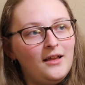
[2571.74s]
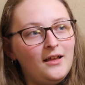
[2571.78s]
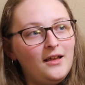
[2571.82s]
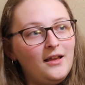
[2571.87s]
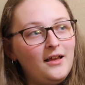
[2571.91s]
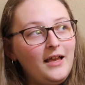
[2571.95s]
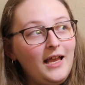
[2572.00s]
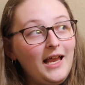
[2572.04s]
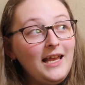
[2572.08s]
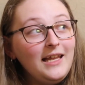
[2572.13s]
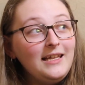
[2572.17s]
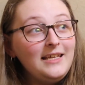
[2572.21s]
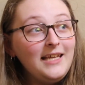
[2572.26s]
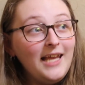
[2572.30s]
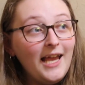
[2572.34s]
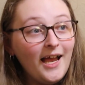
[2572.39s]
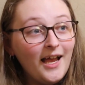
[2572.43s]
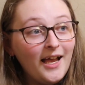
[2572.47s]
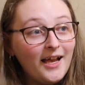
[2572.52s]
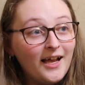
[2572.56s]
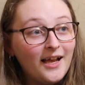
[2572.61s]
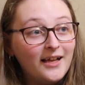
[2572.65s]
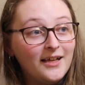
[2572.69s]
And
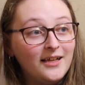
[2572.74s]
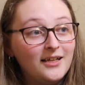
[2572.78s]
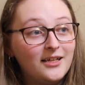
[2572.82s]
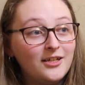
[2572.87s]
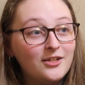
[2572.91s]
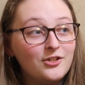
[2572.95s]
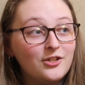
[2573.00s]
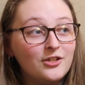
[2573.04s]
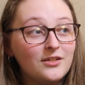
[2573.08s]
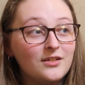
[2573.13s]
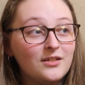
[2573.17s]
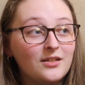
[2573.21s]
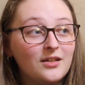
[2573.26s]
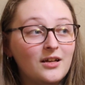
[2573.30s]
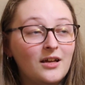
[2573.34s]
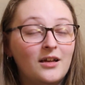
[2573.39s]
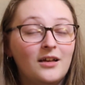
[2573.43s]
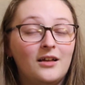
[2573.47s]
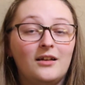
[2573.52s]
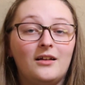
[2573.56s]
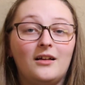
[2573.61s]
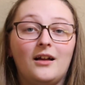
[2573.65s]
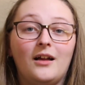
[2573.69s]
yeah, just
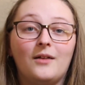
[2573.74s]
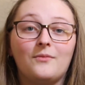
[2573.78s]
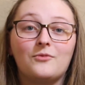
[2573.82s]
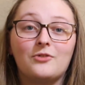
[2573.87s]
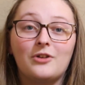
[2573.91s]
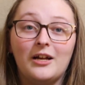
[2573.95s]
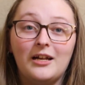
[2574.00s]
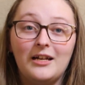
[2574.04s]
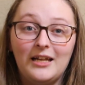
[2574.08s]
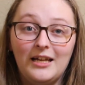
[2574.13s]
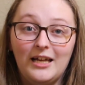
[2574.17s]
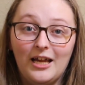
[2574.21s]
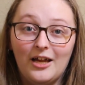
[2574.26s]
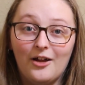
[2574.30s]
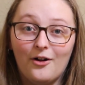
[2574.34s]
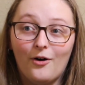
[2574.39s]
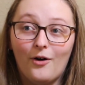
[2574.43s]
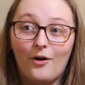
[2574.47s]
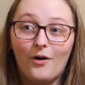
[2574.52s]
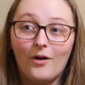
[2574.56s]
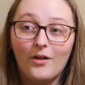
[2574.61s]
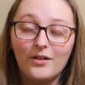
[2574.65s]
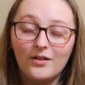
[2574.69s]
I'm trying to get
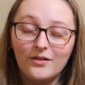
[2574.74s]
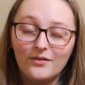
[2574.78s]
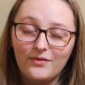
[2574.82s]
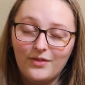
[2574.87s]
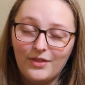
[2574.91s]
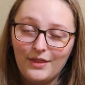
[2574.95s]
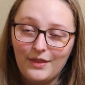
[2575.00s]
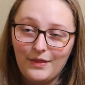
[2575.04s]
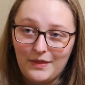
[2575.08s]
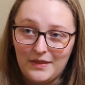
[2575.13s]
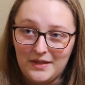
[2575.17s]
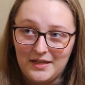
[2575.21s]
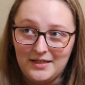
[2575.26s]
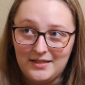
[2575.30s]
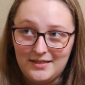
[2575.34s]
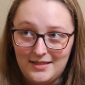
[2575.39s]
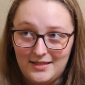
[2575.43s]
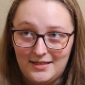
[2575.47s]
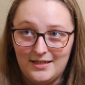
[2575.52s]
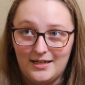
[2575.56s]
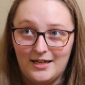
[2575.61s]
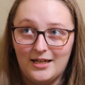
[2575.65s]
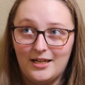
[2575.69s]
all of the things
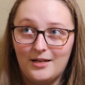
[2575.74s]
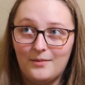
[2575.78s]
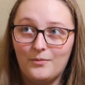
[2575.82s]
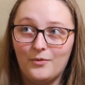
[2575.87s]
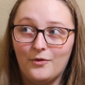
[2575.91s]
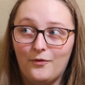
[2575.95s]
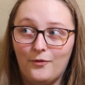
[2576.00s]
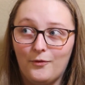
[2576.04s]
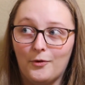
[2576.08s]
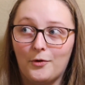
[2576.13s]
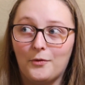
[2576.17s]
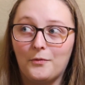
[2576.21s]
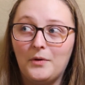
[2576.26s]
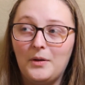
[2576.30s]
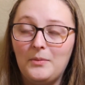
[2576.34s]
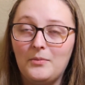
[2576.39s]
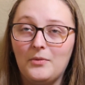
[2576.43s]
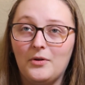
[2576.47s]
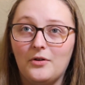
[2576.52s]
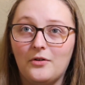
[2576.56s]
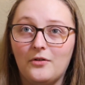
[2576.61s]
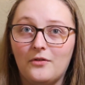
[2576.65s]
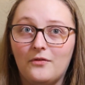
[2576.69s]
done before we
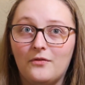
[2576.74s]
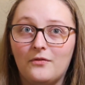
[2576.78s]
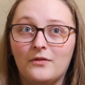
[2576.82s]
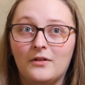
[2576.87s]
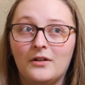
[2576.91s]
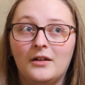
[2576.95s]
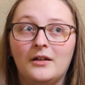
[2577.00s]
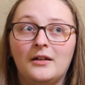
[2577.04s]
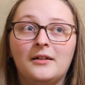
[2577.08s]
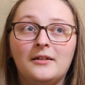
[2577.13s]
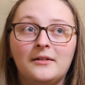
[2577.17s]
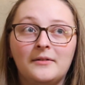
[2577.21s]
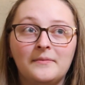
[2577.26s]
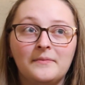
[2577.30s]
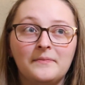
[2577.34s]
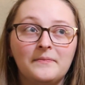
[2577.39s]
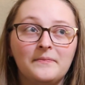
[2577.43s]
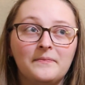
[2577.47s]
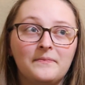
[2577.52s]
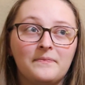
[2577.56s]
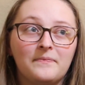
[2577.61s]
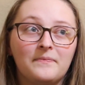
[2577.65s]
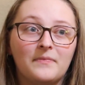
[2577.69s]
move,
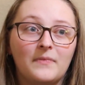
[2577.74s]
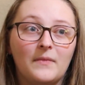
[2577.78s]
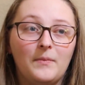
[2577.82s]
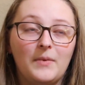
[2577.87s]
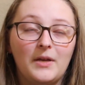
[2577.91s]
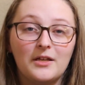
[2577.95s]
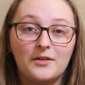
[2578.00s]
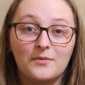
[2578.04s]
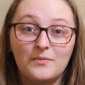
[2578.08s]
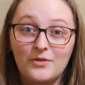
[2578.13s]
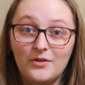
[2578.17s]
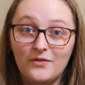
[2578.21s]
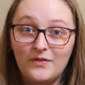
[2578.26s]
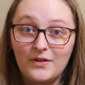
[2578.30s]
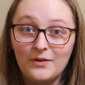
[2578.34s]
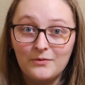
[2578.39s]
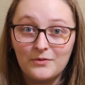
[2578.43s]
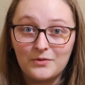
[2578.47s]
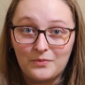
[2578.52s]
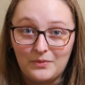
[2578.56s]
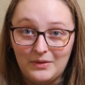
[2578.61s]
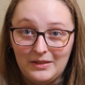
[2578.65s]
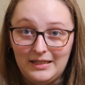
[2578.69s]
because moving was
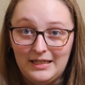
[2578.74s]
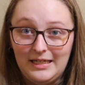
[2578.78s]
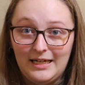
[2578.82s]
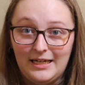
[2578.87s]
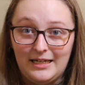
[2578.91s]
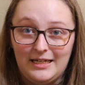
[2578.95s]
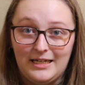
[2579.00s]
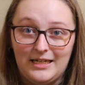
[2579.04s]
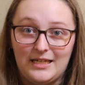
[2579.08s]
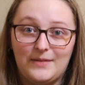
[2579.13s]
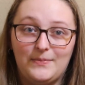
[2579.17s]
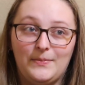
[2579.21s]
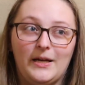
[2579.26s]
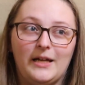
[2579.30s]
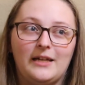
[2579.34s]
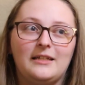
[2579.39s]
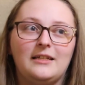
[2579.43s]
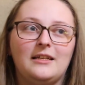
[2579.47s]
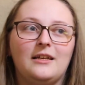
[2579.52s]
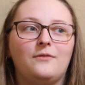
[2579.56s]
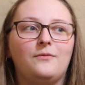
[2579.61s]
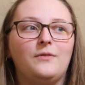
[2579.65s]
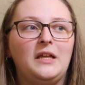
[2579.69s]
really
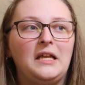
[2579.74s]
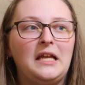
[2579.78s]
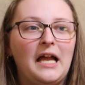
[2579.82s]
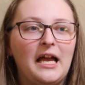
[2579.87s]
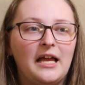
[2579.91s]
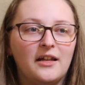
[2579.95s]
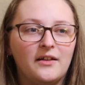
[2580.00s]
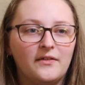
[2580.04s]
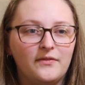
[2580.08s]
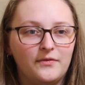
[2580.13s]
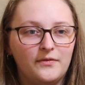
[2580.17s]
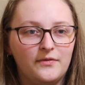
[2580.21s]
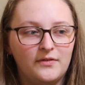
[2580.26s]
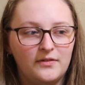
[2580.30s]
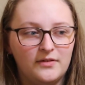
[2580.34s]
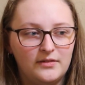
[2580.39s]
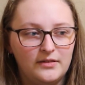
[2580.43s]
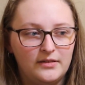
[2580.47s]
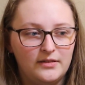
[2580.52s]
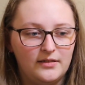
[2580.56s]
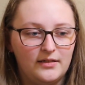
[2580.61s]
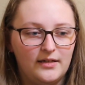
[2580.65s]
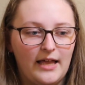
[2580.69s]
unexpected. We kind of
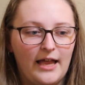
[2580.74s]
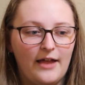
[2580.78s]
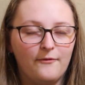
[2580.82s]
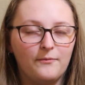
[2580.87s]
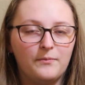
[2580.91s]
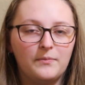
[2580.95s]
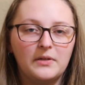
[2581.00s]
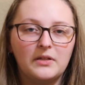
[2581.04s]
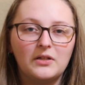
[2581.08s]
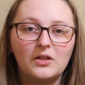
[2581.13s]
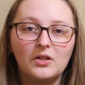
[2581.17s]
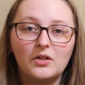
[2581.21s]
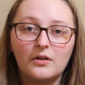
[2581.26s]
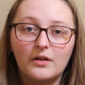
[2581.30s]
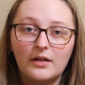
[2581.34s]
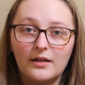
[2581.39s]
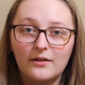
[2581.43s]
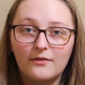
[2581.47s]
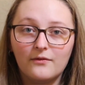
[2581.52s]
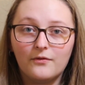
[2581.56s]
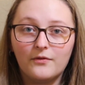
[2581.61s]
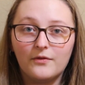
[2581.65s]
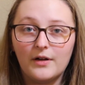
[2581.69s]
have been looking
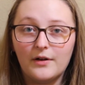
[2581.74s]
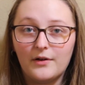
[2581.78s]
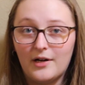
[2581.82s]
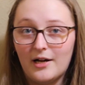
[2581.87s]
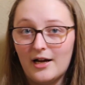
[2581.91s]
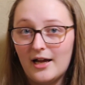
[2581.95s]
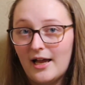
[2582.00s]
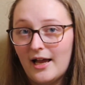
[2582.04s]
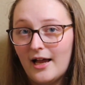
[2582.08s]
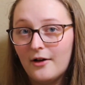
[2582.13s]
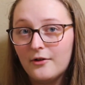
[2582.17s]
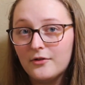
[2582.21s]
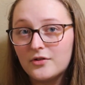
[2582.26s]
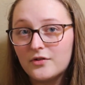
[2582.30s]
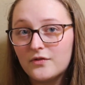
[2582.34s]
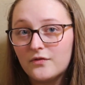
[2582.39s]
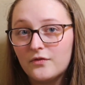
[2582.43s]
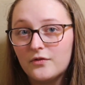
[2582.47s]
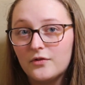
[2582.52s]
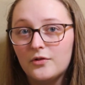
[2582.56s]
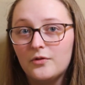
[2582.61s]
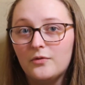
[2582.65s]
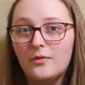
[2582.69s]
for a house for
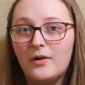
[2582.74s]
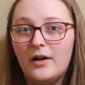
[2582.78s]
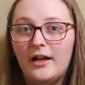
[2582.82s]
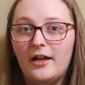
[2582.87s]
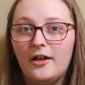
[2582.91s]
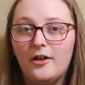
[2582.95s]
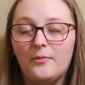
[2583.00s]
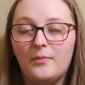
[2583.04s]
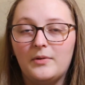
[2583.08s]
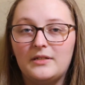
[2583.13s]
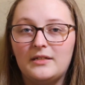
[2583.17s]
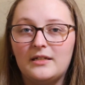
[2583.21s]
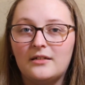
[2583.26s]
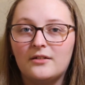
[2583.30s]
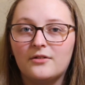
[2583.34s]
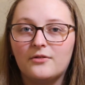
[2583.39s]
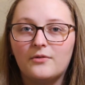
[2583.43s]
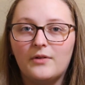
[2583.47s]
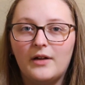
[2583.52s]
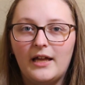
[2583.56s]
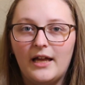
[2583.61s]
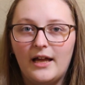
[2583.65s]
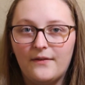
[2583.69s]
a while, but didn't
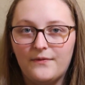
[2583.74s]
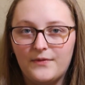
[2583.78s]
quite have the